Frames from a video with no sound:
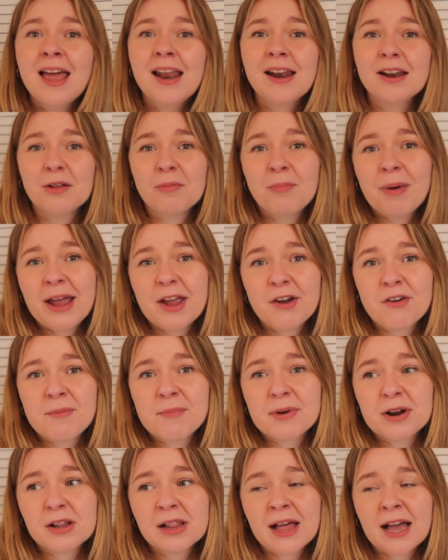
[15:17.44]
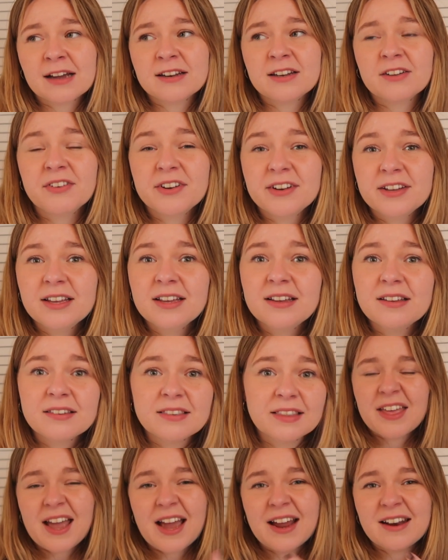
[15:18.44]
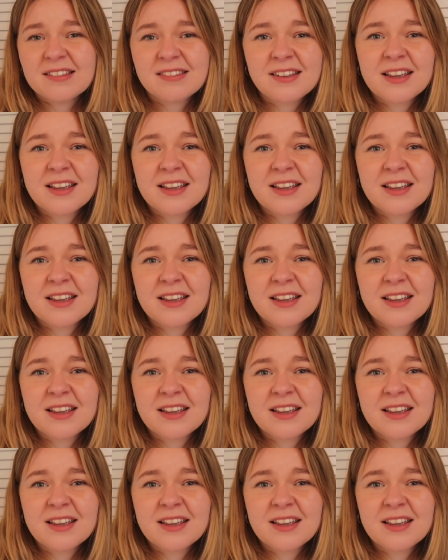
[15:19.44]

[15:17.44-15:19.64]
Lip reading: little petty criminal activities. They kind of